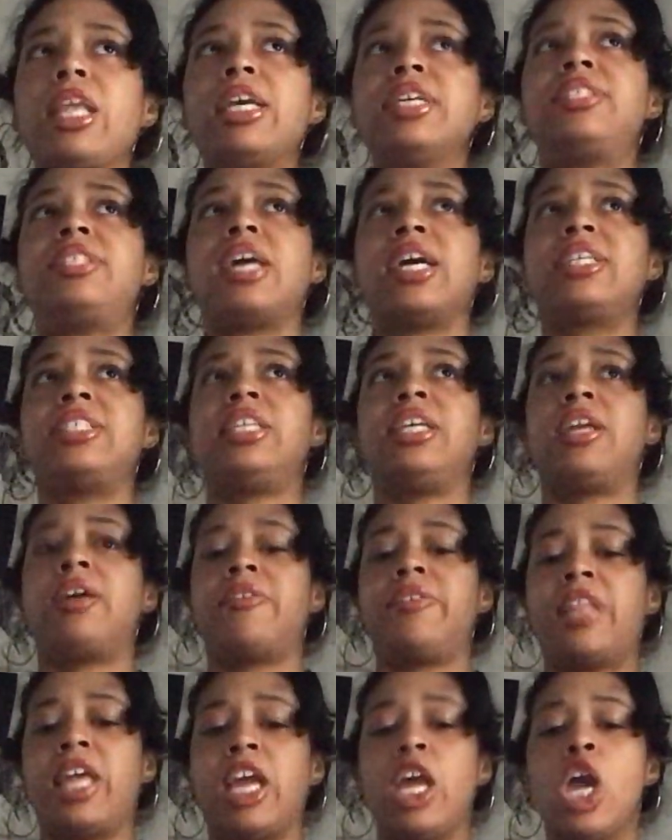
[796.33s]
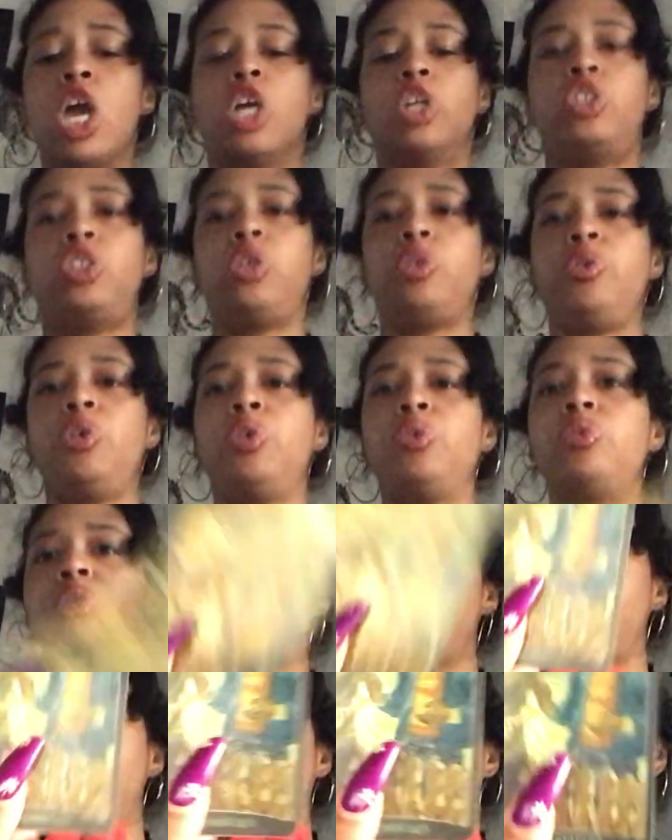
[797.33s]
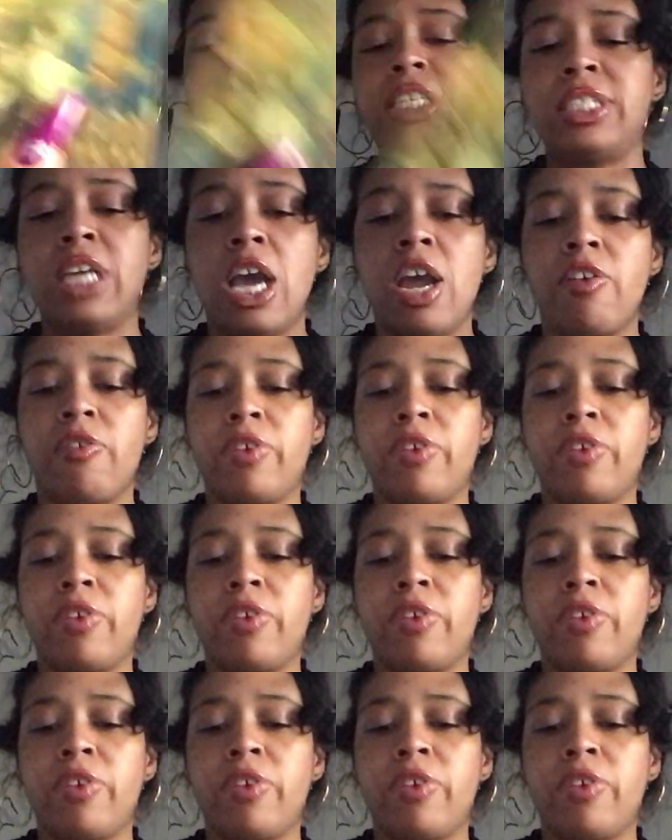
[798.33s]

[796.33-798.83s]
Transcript: sexy and everything to you, to your face,